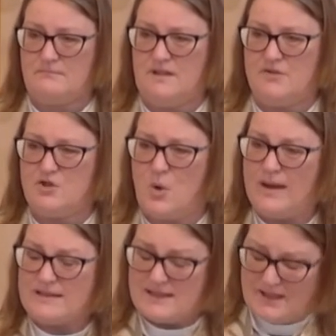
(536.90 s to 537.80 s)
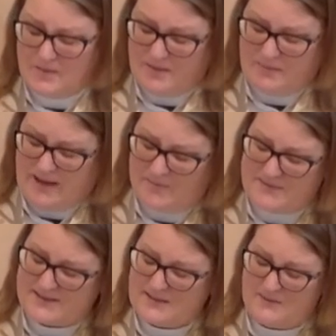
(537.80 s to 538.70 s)
Joined to him in
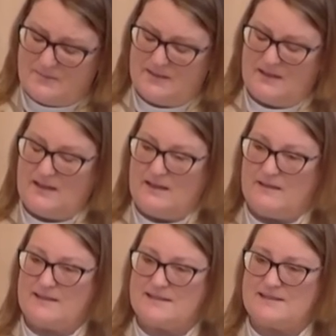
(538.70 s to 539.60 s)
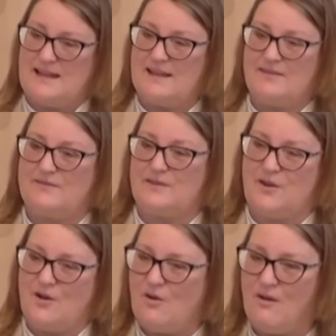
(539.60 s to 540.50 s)
baptism, the steady
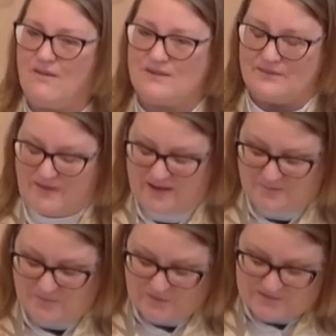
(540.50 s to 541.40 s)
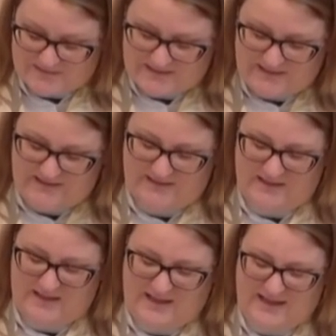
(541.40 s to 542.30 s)
flow of divine mercy
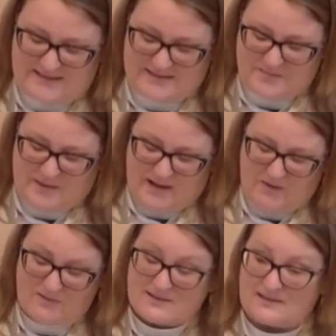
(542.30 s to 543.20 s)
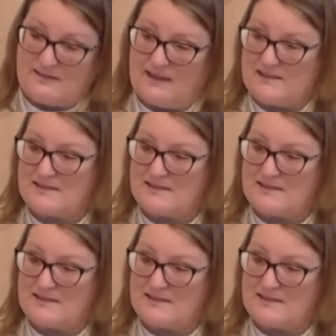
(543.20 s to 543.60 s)
has the power to cleanse